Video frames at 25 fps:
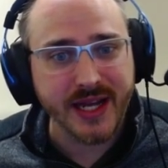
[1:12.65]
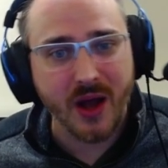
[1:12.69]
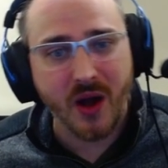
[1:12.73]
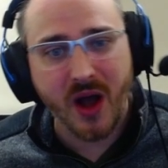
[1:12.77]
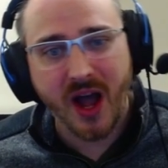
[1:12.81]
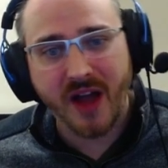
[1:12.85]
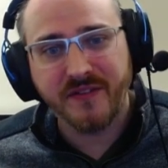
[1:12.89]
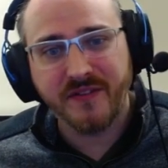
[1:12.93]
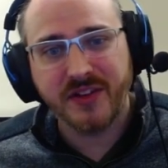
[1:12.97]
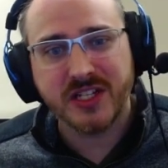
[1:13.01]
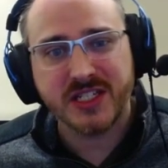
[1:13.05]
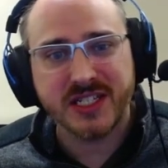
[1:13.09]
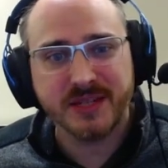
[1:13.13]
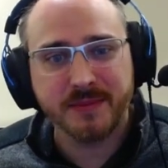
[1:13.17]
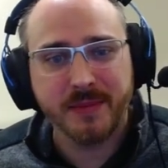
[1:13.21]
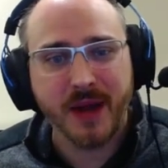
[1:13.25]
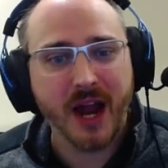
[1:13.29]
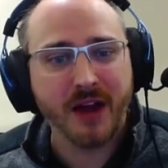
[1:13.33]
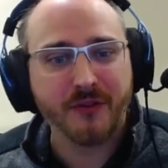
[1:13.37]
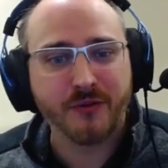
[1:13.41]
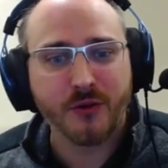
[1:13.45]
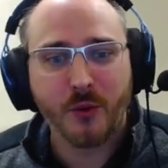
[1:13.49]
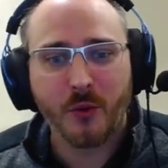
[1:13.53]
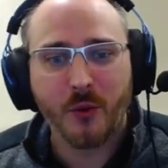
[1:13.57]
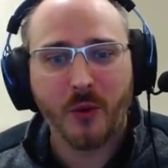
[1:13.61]
Now, obviously,
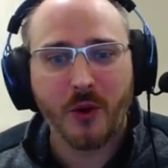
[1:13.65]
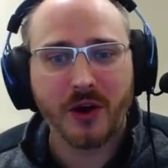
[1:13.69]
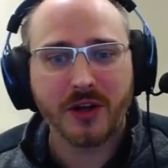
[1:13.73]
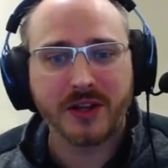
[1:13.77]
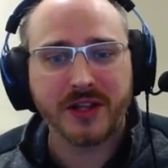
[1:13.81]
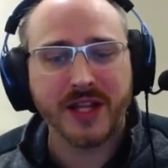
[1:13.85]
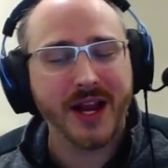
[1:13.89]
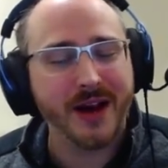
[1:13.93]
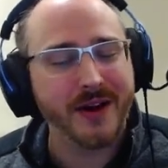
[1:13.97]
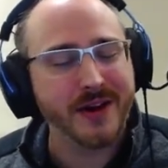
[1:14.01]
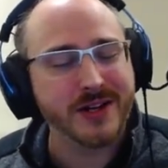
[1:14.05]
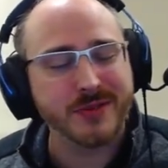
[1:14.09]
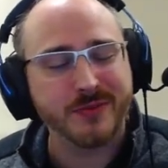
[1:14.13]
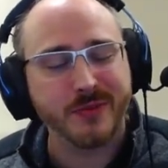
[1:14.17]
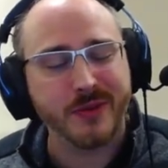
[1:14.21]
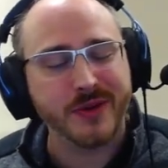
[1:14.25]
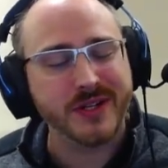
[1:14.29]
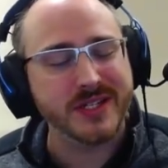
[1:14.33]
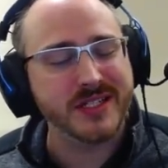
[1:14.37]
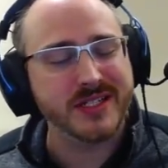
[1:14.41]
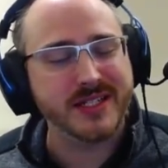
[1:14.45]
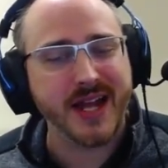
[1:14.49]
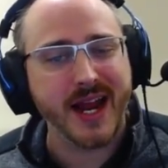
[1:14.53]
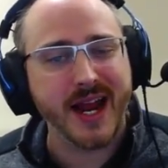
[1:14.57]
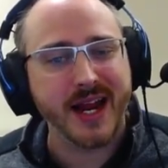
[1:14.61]
my reward there is
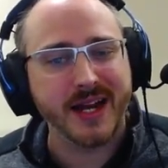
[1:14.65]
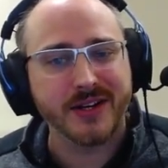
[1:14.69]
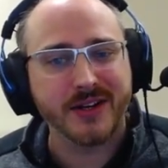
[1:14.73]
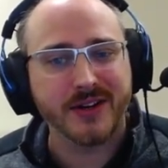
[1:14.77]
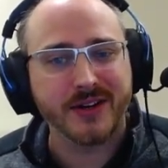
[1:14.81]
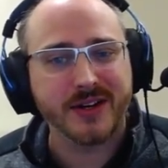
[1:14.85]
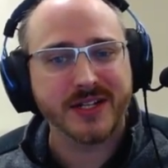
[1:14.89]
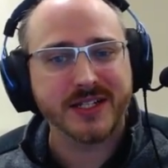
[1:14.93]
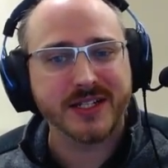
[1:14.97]
pretty standard.